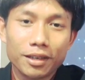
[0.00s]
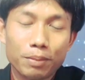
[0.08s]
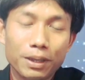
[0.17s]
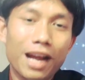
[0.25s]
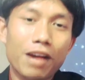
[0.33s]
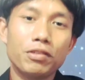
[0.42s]

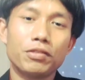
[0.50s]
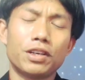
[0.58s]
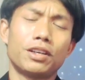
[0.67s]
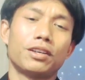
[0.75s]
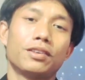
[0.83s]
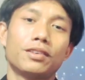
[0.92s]
But
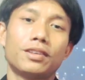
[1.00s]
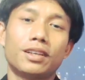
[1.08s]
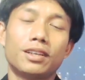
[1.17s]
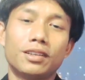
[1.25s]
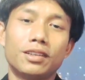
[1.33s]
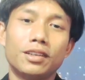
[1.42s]
however,
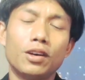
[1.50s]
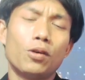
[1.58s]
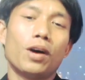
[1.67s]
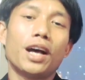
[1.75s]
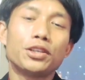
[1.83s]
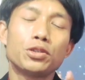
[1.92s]
you
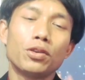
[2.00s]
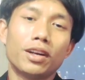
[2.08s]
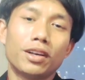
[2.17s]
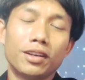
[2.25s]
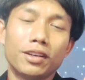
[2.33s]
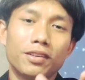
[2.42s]
know, as you
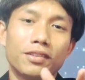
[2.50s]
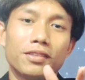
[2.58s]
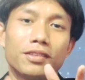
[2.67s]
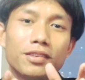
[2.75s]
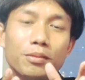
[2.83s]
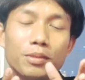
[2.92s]
are the
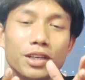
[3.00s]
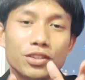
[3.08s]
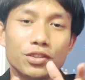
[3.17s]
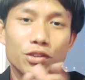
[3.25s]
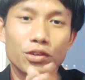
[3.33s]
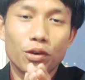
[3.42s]

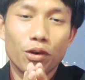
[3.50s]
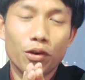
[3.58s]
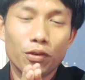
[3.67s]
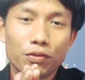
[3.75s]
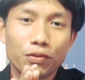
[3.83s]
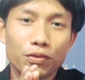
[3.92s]
minister
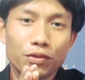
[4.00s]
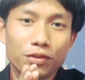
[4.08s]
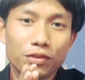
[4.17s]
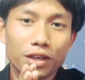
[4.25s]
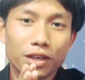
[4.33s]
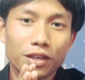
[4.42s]
of
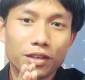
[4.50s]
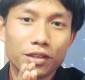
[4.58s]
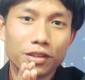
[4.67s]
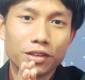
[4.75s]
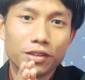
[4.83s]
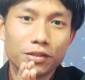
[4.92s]
uh,
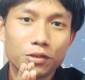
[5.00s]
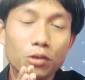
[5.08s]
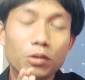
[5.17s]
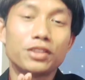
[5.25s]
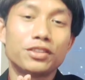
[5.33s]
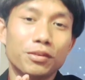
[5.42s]

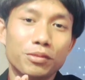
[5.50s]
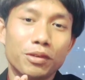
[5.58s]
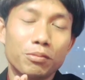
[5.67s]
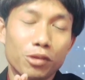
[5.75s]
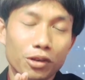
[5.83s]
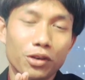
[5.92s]
tourism
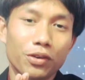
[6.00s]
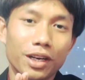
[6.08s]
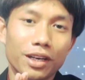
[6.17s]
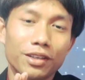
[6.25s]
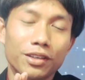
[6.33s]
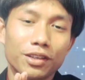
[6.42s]
of
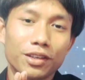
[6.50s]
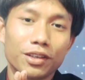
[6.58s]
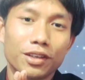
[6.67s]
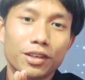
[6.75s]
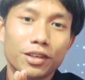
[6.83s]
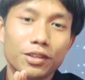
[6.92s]
Bulgaria,
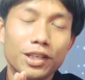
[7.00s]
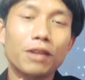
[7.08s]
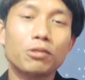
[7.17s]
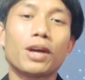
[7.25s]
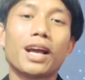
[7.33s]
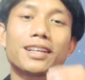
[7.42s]
you
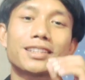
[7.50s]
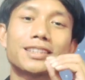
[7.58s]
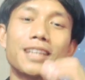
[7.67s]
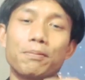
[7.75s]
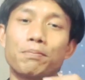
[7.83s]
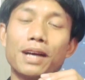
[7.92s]
have to
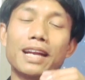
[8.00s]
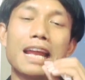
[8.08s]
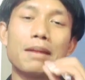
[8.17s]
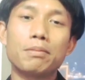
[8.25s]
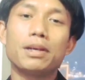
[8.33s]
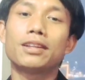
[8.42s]
accept and
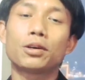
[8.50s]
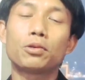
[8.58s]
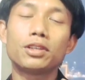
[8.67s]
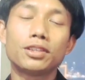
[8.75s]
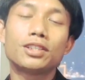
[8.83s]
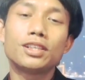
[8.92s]
admit the
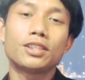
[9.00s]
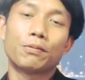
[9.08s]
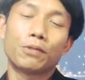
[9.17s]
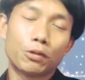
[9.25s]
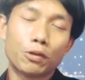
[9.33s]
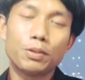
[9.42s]

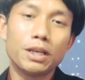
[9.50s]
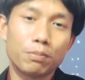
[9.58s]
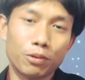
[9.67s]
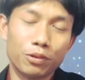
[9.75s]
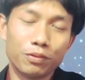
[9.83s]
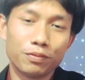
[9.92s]
criticism of the
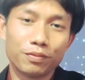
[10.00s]
people.